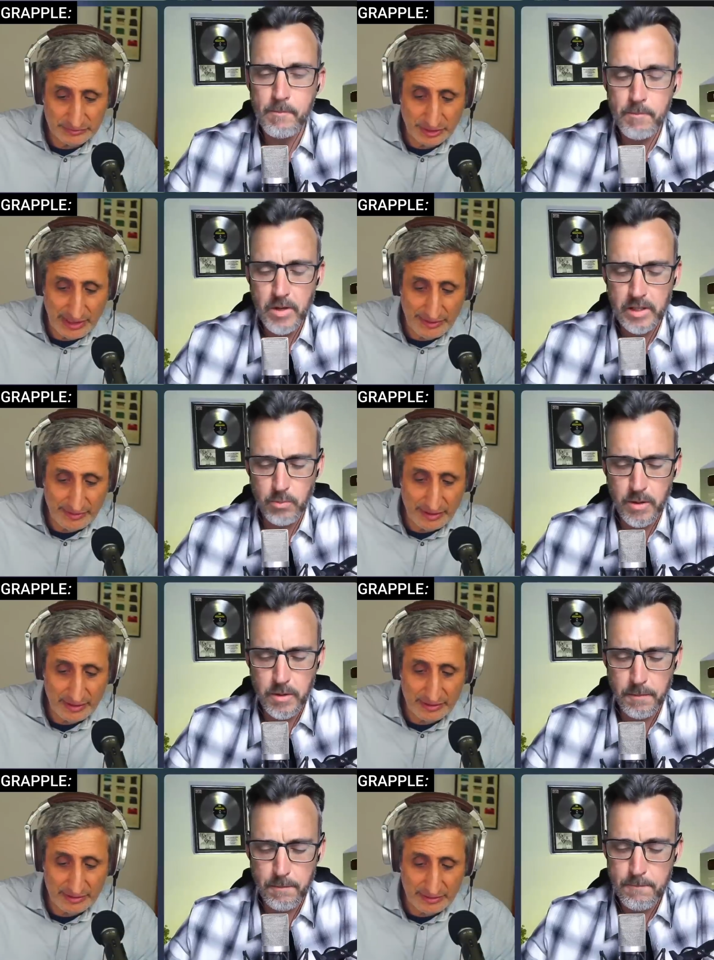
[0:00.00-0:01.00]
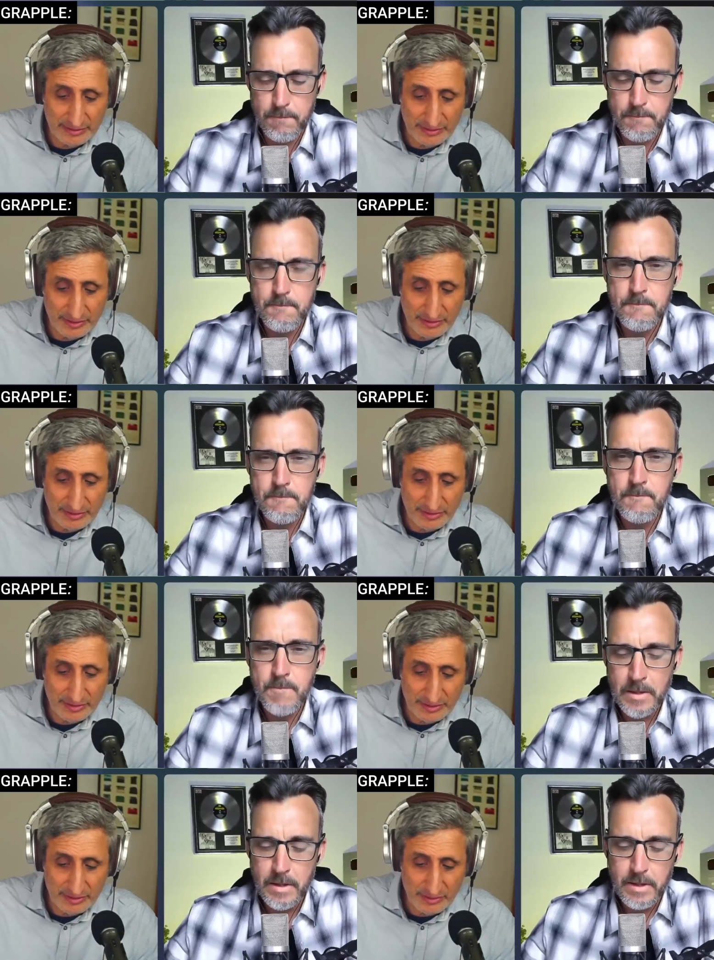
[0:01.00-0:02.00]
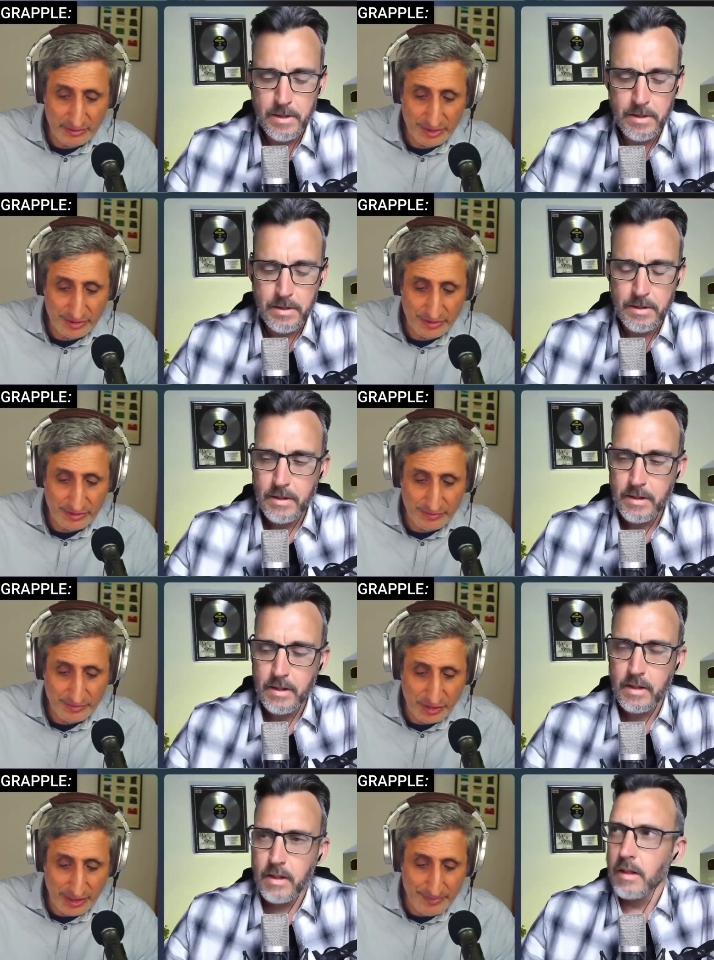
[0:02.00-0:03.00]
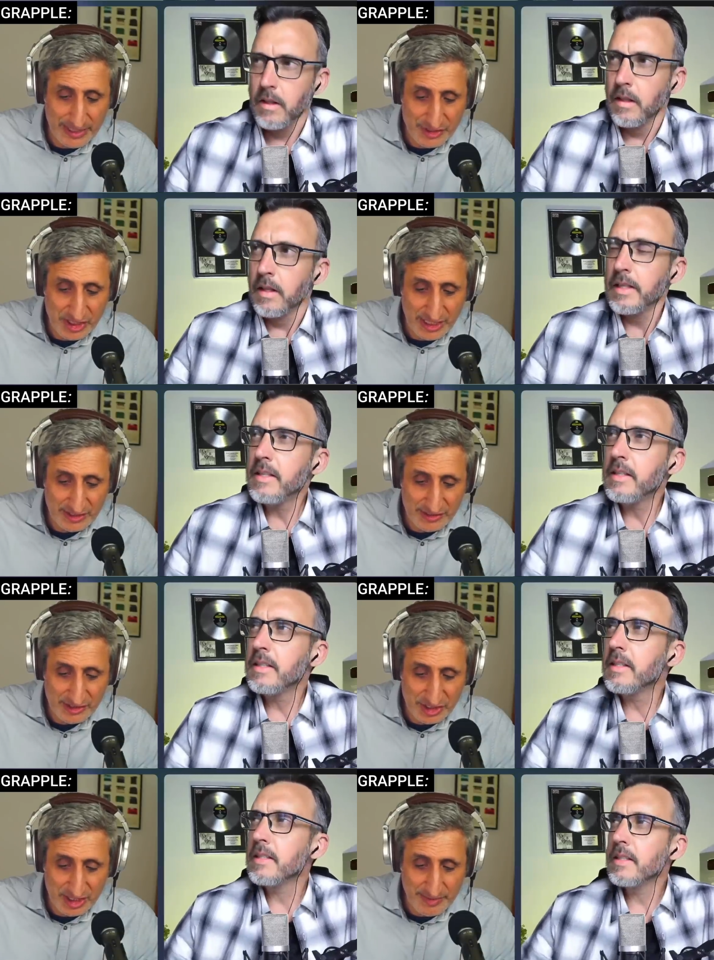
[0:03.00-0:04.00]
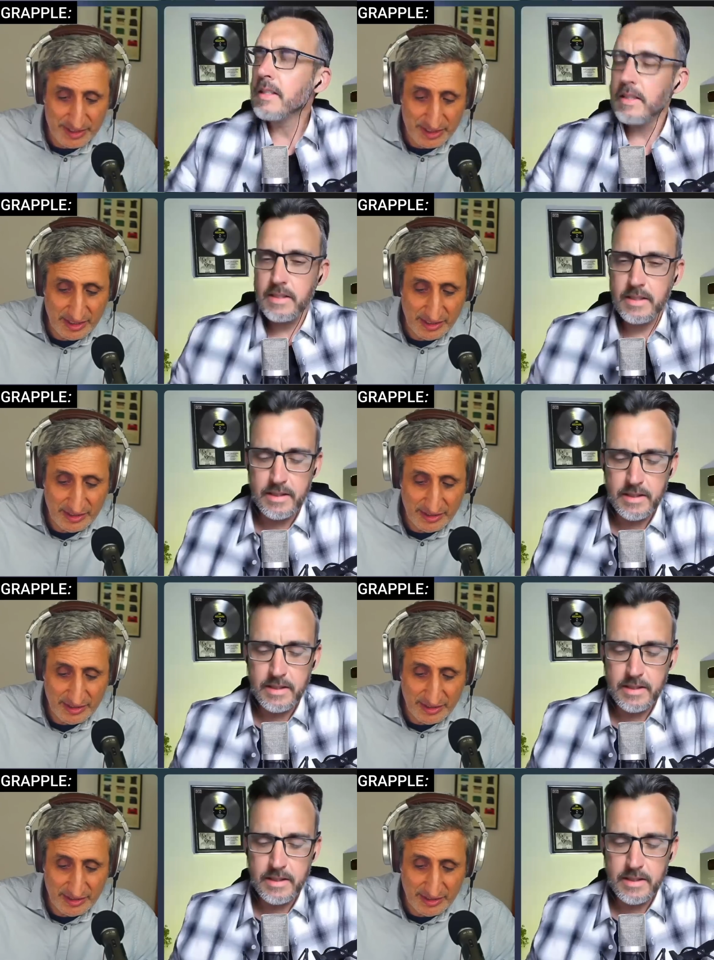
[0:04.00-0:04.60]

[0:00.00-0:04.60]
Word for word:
Speaker 1: Do you have nice a, word? Do, do, do, do, you want to try and beat Chat ChatGPT?